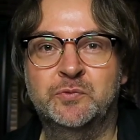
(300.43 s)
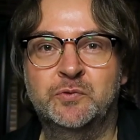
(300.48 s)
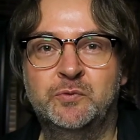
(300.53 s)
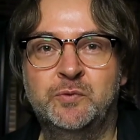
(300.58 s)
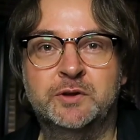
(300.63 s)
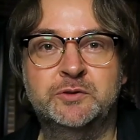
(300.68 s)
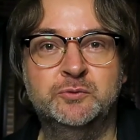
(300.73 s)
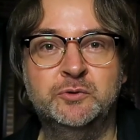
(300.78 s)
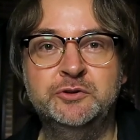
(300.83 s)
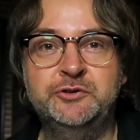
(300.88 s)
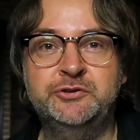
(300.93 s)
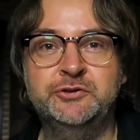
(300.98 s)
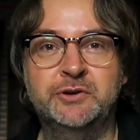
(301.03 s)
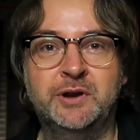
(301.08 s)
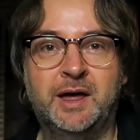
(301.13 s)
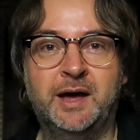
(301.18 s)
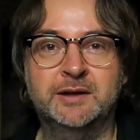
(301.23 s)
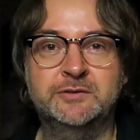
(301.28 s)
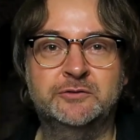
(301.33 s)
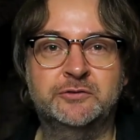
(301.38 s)
What would you
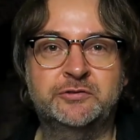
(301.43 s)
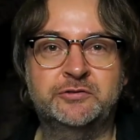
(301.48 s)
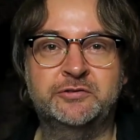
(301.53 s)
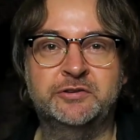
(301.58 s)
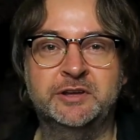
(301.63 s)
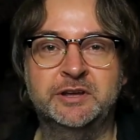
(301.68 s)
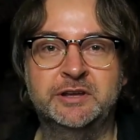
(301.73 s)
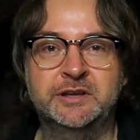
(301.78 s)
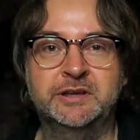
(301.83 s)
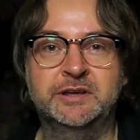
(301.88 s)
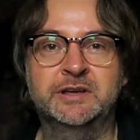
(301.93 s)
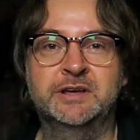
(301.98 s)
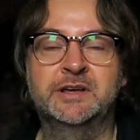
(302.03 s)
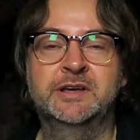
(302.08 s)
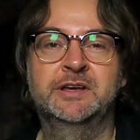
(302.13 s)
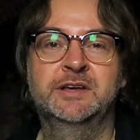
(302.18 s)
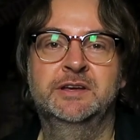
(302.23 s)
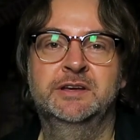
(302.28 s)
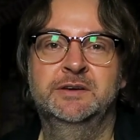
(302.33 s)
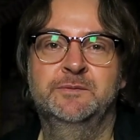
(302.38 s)
like to see?
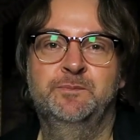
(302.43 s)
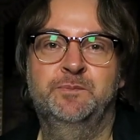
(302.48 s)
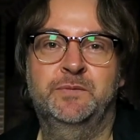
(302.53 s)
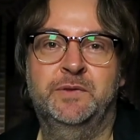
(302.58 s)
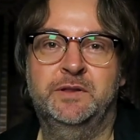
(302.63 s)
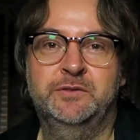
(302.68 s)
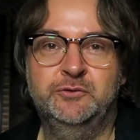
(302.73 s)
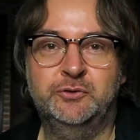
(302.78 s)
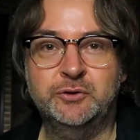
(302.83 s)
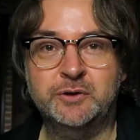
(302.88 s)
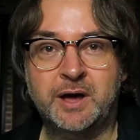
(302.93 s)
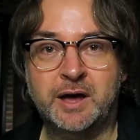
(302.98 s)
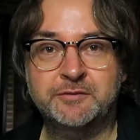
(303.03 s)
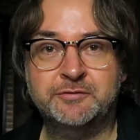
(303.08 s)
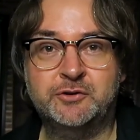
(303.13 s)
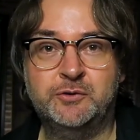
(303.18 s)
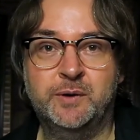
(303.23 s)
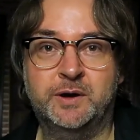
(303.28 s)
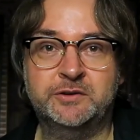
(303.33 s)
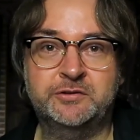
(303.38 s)
Do you
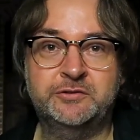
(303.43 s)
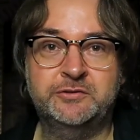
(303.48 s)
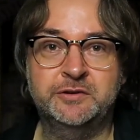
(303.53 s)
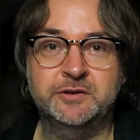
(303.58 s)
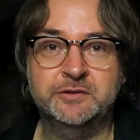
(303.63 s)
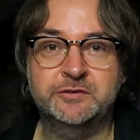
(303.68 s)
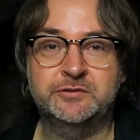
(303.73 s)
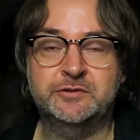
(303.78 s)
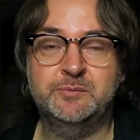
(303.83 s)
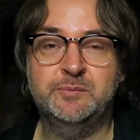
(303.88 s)
have questions